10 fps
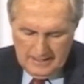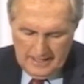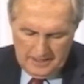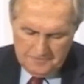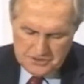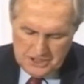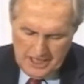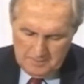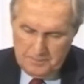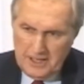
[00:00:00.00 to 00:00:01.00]
And if
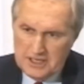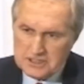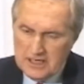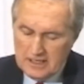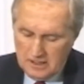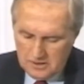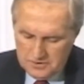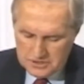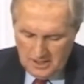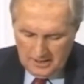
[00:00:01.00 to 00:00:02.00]
GNP, he said,
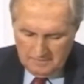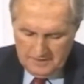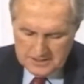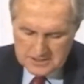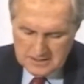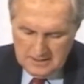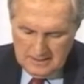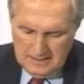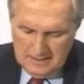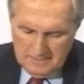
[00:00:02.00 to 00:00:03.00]
includes all of this,
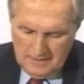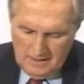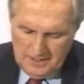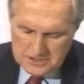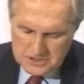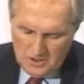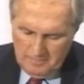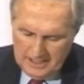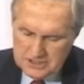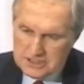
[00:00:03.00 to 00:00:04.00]
there is so
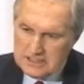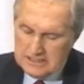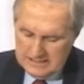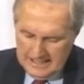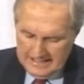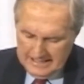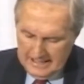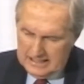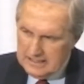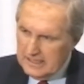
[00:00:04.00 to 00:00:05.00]
much that
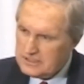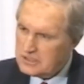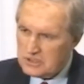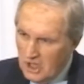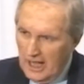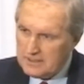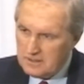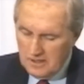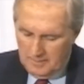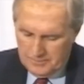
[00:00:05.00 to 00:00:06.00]
it does
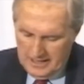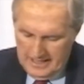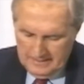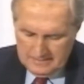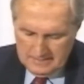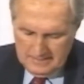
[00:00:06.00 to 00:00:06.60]
not comprehend.